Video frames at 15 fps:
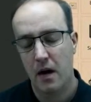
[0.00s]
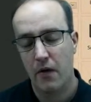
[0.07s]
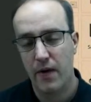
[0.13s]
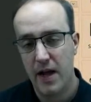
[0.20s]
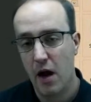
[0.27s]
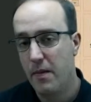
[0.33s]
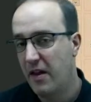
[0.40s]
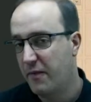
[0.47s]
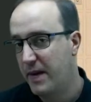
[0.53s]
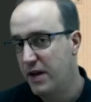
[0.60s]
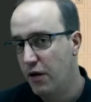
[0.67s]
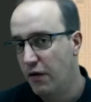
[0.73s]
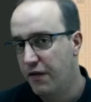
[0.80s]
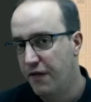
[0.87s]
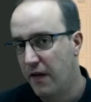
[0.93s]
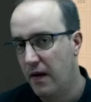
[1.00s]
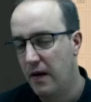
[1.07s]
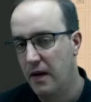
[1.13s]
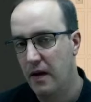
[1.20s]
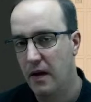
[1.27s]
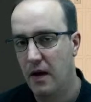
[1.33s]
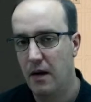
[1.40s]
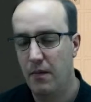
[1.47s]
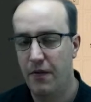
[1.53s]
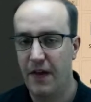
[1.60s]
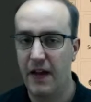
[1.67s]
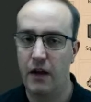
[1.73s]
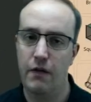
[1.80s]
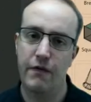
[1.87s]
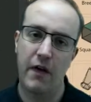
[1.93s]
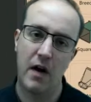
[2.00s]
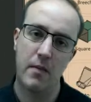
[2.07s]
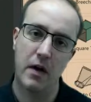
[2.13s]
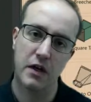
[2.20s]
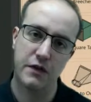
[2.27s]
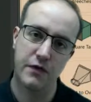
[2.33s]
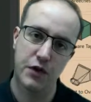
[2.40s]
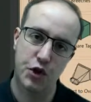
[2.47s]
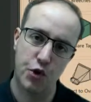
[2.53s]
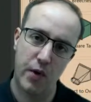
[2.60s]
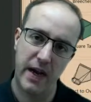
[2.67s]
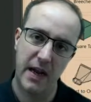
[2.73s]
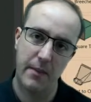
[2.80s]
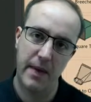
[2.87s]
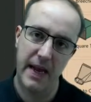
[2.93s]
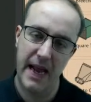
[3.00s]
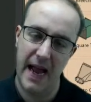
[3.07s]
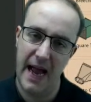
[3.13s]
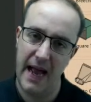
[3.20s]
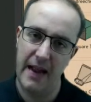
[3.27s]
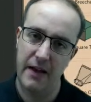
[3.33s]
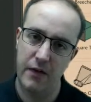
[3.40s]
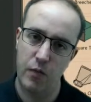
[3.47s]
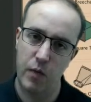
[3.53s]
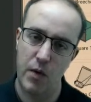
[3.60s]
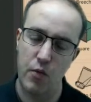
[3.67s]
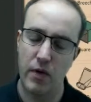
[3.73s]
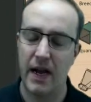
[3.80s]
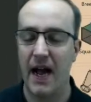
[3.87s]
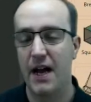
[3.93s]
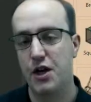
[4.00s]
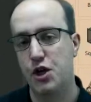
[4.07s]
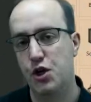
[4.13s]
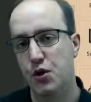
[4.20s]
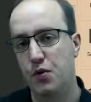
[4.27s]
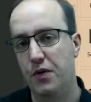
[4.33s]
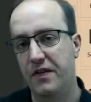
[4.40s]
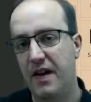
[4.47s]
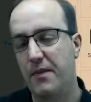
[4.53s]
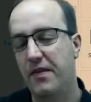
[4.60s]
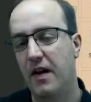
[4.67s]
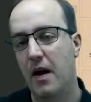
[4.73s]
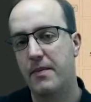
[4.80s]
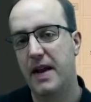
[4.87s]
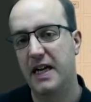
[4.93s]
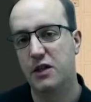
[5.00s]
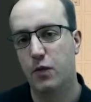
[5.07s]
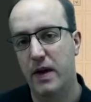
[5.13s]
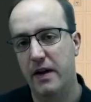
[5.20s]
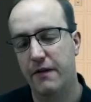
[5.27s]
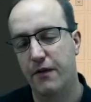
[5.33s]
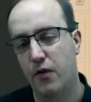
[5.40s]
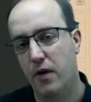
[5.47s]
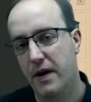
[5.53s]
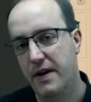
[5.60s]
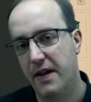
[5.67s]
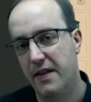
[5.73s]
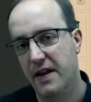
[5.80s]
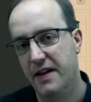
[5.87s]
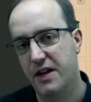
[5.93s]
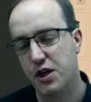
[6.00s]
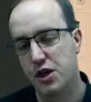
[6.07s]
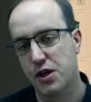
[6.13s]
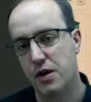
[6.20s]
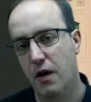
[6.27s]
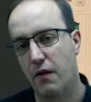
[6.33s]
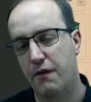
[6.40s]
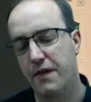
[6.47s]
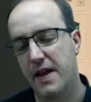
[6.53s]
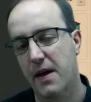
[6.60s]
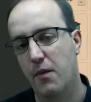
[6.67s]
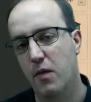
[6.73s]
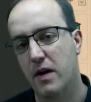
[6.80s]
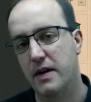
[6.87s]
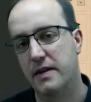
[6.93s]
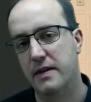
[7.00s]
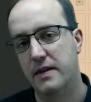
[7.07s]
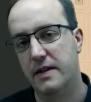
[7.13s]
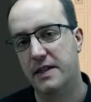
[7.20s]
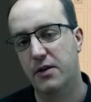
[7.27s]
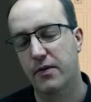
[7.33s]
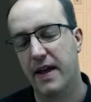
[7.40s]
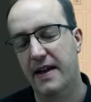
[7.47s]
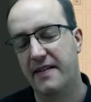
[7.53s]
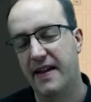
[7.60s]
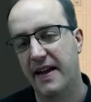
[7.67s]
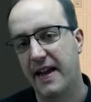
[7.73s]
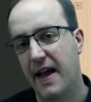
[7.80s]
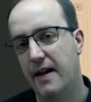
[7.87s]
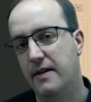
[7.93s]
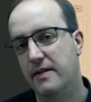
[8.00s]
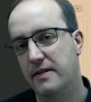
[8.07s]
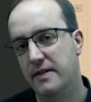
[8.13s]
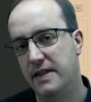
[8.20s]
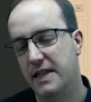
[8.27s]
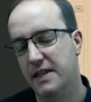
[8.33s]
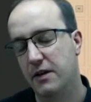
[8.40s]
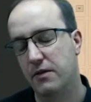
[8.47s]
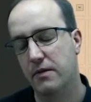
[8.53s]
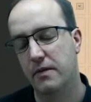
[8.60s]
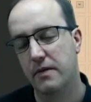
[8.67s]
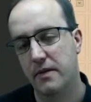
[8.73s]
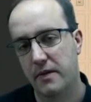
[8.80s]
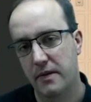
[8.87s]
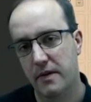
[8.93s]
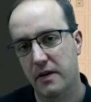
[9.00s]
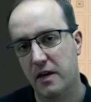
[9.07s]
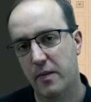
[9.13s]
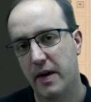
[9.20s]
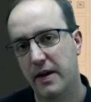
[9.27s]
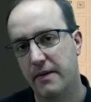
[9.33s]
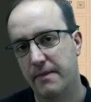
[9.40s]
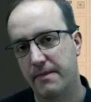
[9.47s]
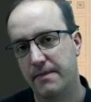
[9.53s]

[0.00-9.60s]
I really hope that's been useful. Thank you very much for joining me, and we will catch you same time next week for another edition of the M Word. Until then, take care. See you soon. Goodbye.